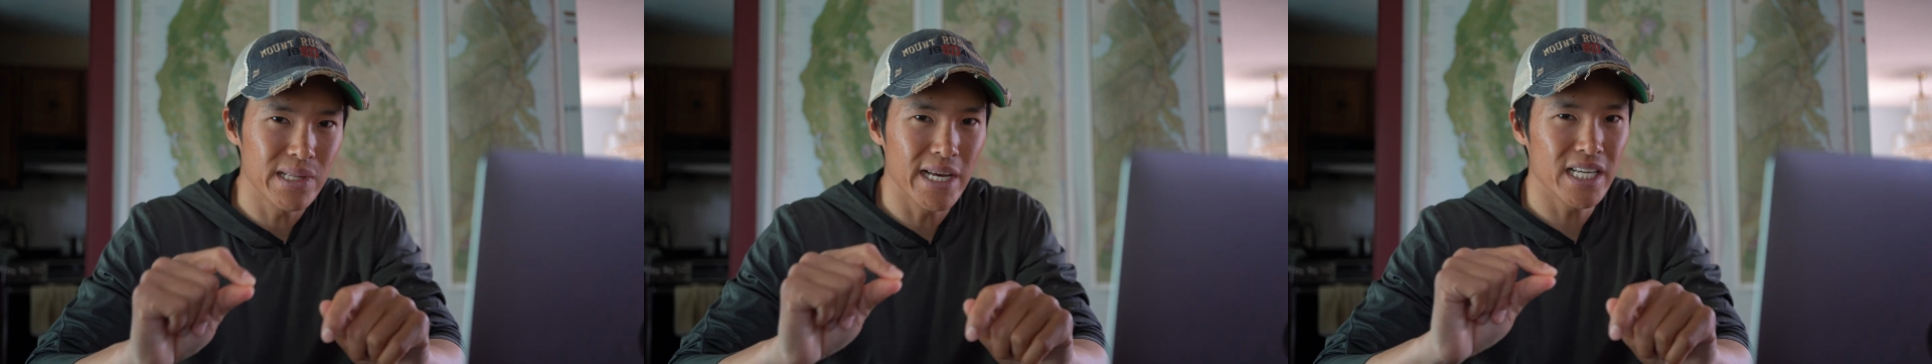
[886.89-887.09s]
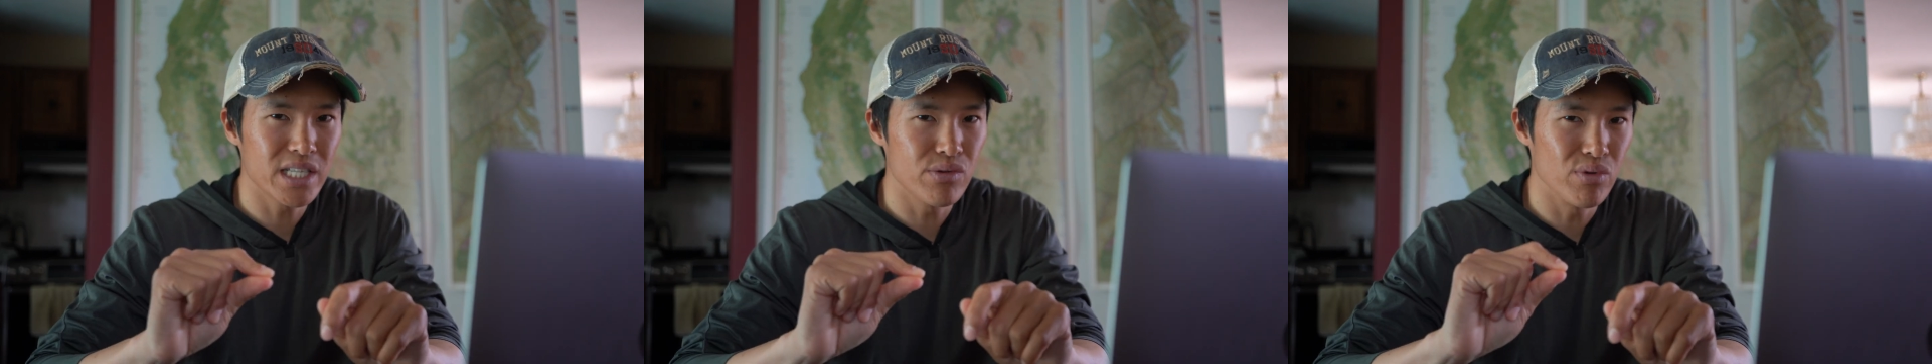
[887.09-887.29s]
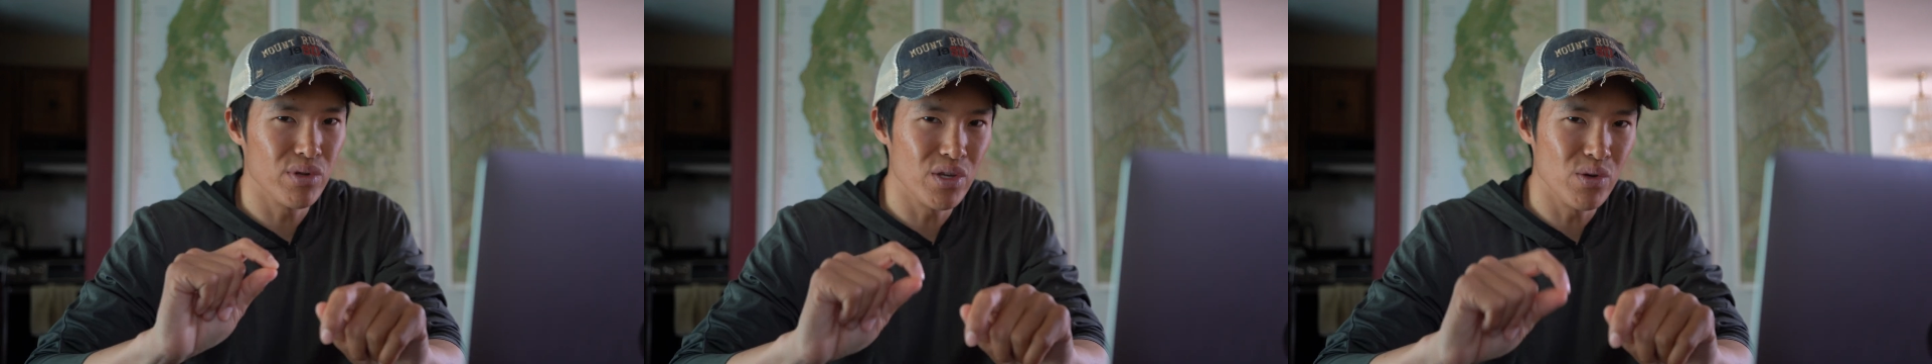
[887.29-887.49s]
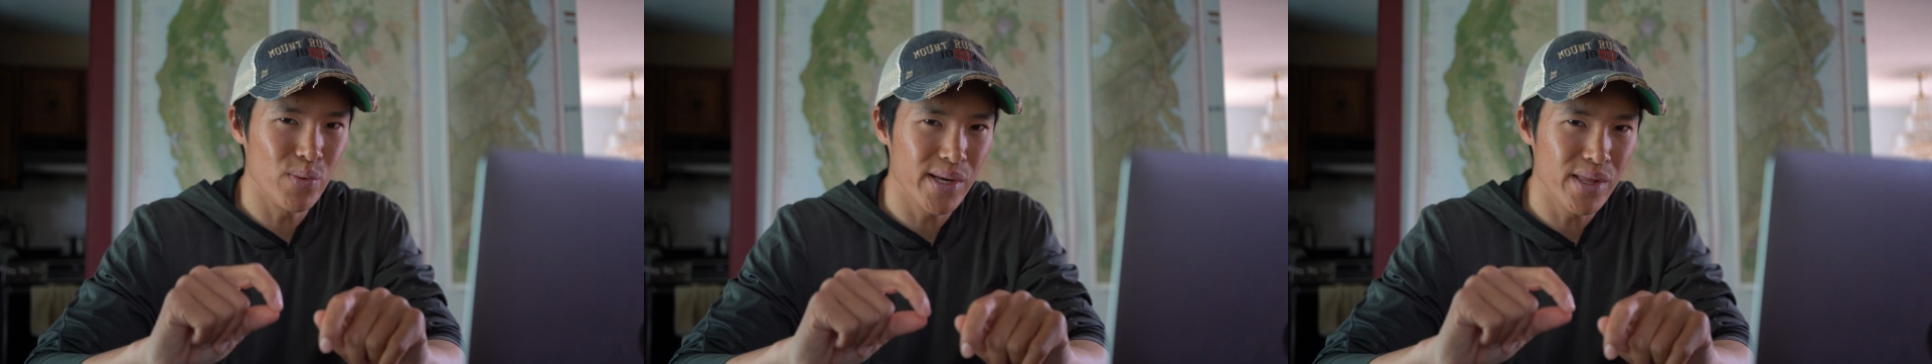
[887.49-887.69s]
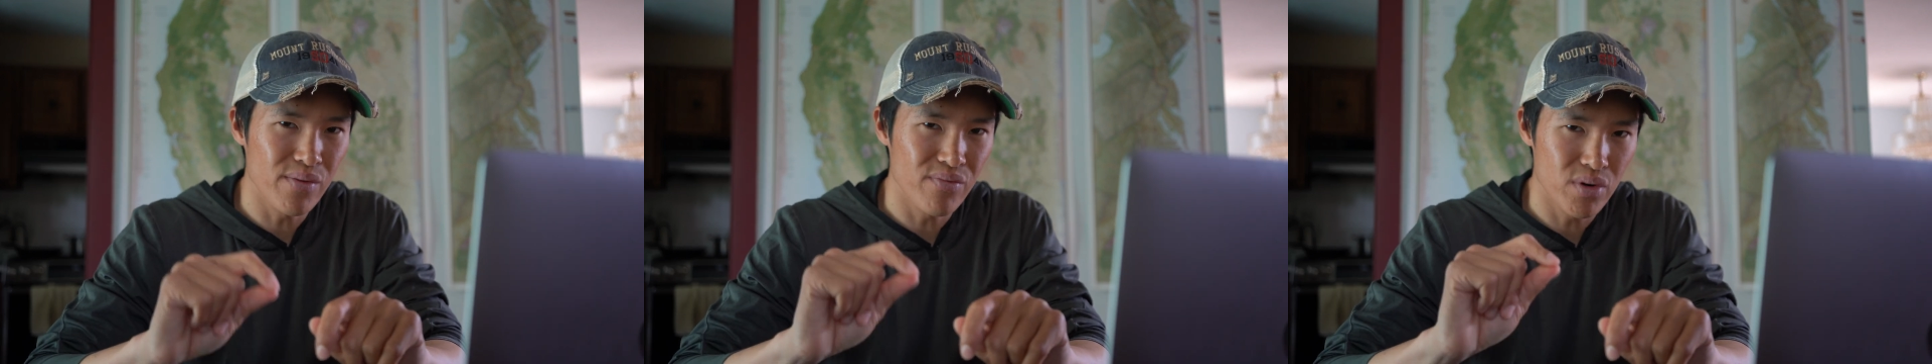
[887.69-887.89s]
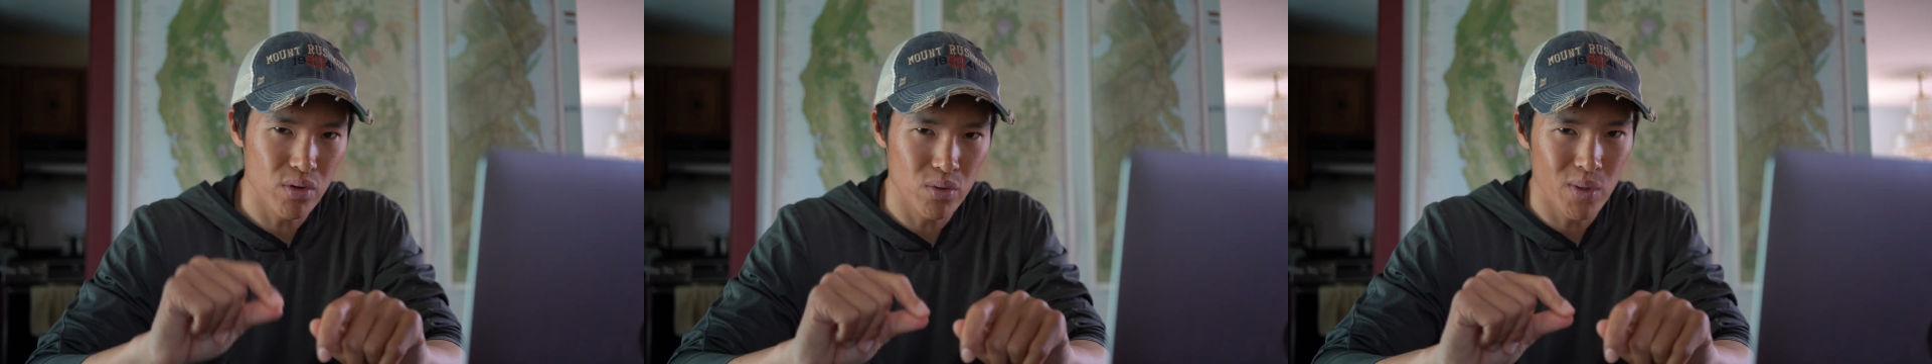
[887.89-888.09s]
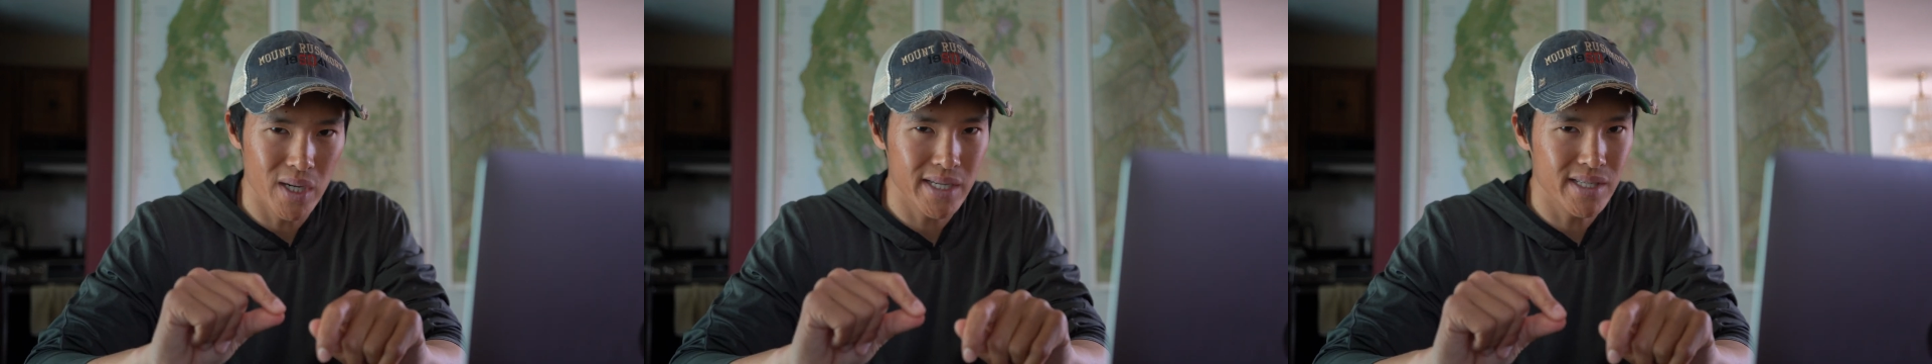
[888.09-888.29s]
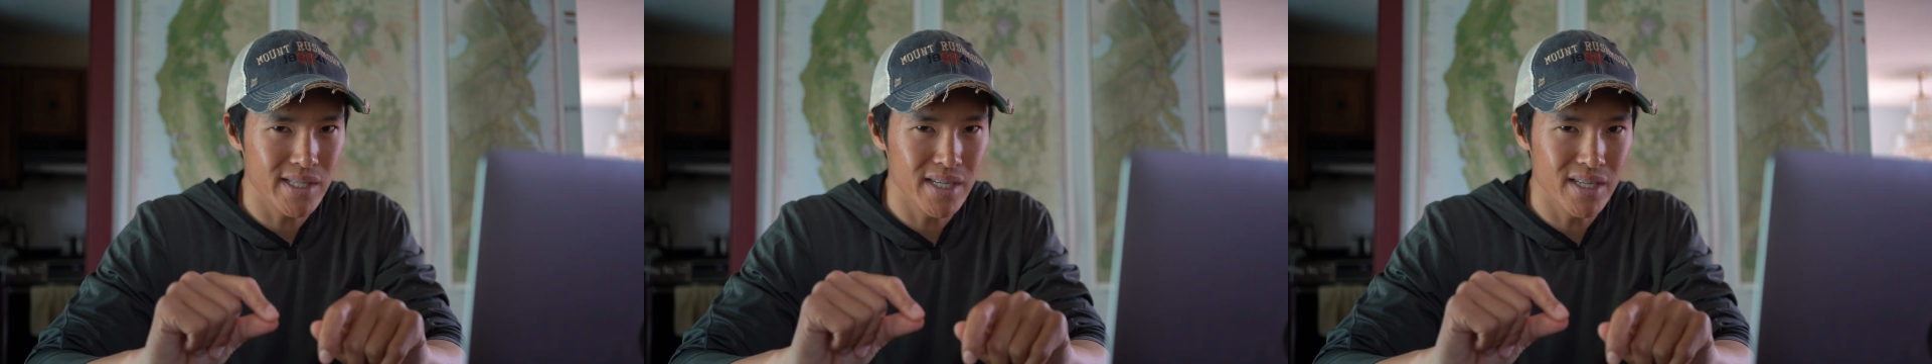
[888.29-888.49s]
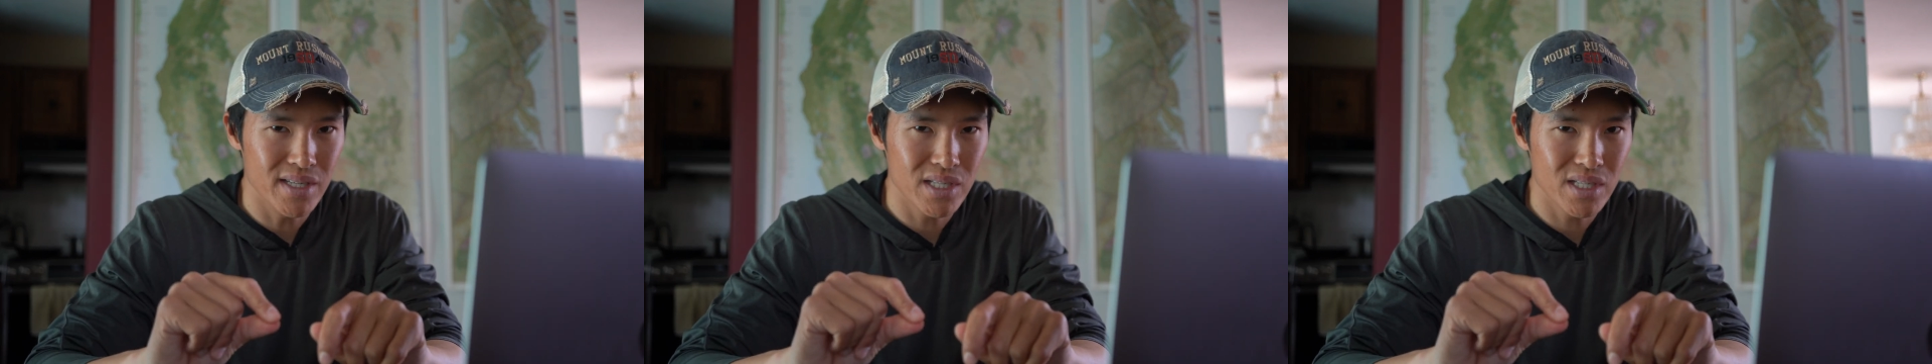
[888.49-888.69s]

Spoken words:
that's really when the road walk is going to